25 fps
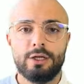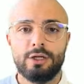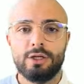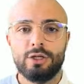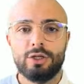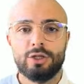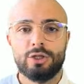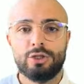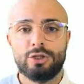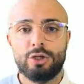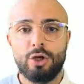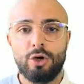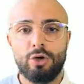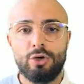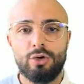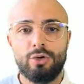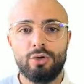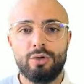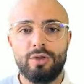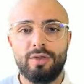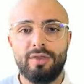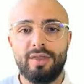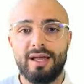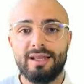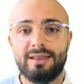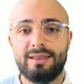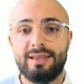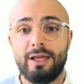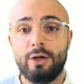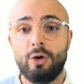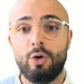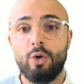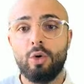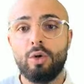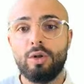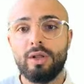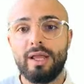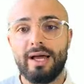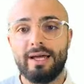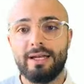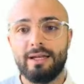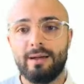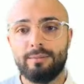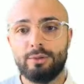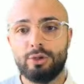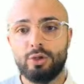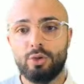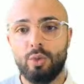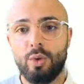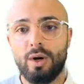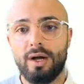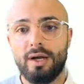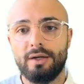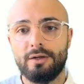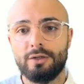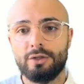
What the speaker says: so that they all add up to 1.